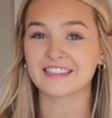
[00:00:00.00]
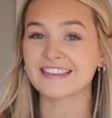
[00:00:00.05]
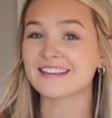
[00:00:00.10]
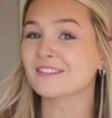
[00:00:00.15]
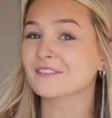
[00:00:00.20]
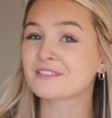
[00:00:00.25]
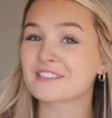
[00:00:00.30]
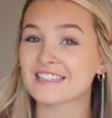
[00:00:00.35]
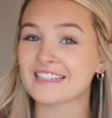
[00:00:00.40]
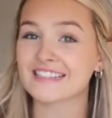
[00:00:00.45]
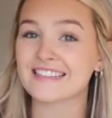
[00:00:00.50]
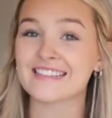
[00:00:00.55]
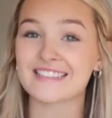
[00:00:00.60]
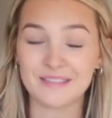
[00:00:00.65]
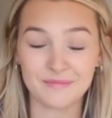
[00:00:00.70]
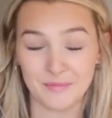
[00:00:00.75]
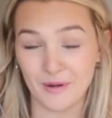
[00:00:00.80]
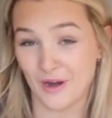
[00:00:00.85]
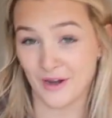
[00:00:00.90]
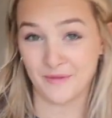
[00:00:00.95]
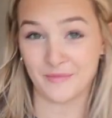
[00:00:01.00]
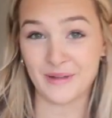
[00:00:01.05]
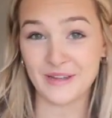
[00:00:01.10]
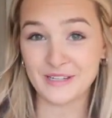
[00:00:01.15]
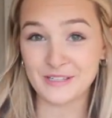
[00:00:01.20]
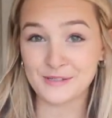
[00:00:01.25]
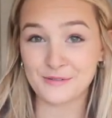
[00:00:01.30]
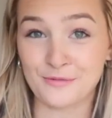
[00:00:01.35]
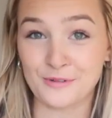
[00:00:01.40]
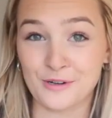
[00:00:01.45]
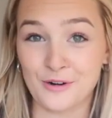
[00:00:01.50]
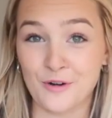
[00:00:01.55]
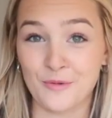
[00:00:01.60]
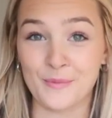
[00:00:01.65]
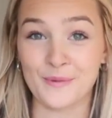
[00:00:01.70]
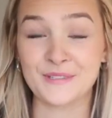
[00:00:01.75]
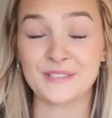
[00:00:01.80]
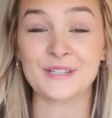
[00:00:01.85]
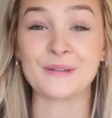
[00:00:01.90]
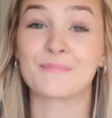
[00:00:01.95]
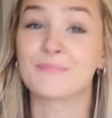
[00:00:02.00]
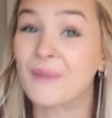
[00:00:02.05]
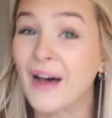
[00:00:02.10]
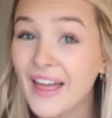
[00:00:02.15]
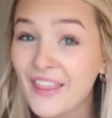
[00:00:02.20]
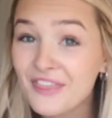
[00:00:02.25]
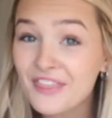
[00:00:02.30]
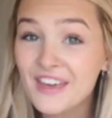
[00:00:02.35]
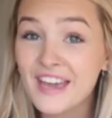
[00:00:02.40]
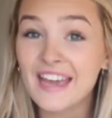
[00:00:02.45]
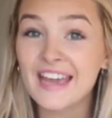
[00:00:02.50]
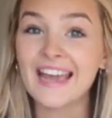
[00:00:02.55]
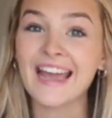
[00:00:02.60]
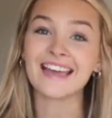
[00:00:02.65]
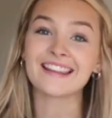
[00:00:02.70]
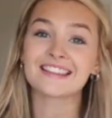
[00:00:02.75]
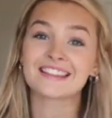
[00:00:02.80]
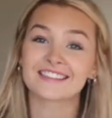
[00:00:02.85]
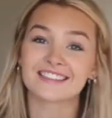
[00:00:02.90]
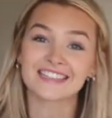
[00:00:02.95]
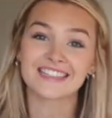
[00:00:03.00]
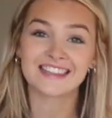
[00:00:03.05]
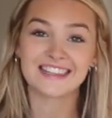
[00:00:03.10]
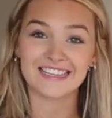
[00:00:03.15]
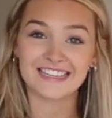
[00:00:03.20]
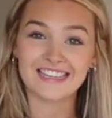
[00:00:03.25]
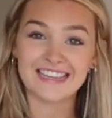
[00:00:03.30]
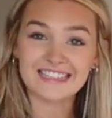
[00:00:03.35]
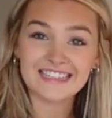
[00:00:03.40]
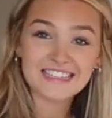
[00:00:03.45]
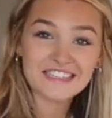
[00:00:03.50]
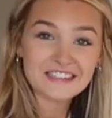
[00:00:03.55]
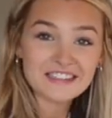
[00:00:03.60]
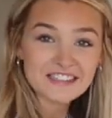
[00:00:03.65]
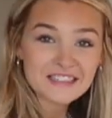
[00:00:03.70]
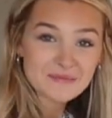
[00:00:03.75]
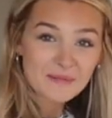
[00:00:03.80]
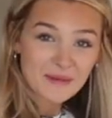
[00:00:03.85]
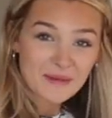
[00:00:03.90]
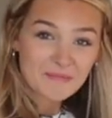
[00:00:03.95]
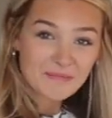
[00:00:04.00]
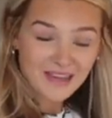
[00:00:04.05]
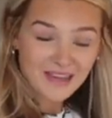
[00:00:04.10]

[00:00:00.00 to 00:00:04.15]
lived in this apartment for almost a month and the only thing in here is my